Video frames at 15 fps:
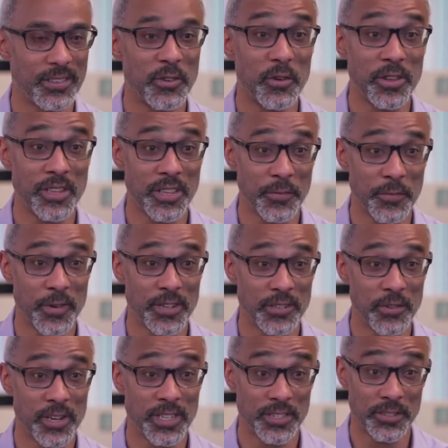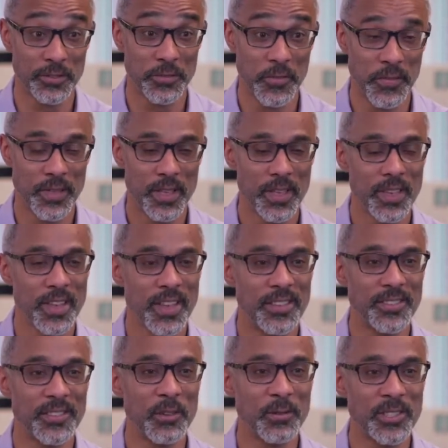they're going to get frustrated too. And
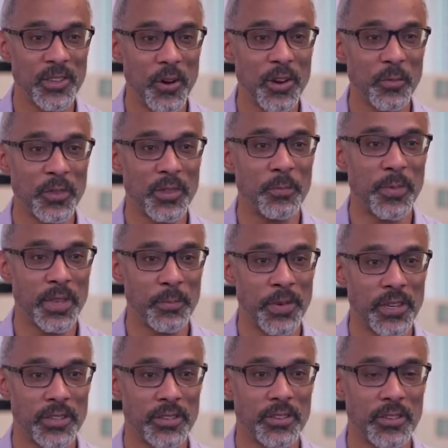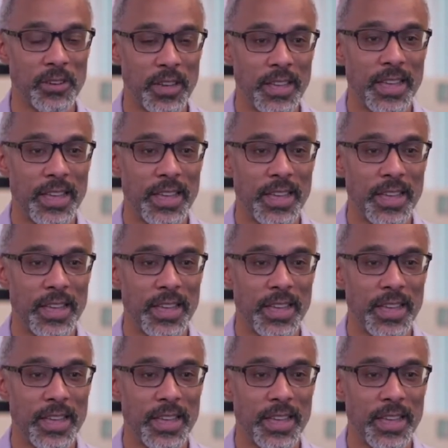so starting with the big picture,